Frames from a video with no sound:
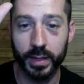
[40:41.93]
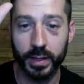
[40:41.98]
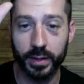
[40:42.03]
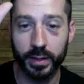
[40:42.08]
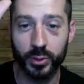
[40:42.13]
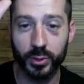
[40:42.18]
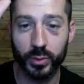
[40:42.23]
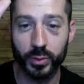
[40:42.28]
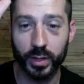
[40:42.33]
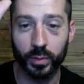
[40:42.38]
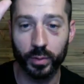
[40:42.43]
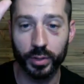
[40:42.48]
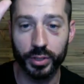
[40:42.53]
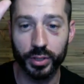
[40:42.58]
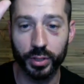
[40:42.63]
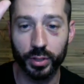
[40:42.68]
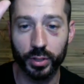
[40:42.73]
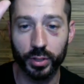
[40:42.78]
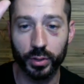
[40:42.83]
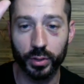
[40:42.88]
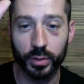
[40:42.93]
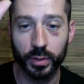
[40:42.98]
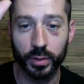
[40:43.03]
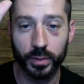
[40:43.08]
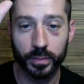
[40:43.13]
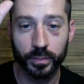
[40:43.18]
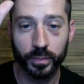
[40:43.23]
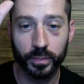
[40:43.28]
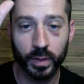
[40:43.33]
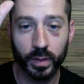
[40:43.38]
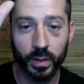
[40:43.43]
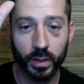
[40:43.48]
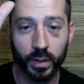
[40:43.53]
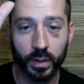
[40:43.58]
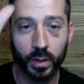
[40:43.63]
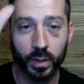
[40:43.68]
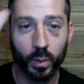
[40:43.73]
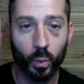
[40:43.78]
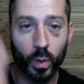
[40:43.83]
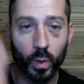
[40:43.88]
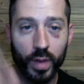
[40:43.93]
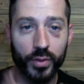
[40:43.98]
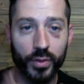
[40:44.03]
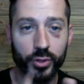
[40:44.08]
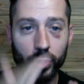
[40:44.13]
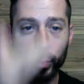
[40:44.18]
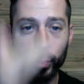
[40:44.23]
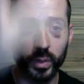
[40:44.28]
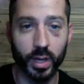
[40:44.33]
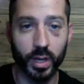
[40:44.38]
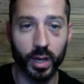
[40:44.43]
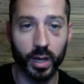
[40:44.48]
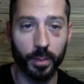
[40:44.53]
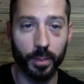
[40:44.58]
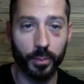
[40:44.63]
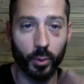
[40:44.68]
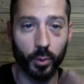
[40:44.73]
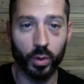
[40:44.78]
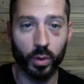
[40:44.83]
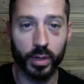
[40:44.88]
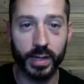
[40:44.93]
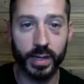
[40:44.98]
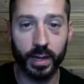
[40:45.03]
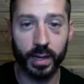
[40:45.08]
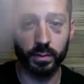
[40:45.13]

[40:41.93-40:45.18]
Now, here's what I want you to do. Whether you went up or down,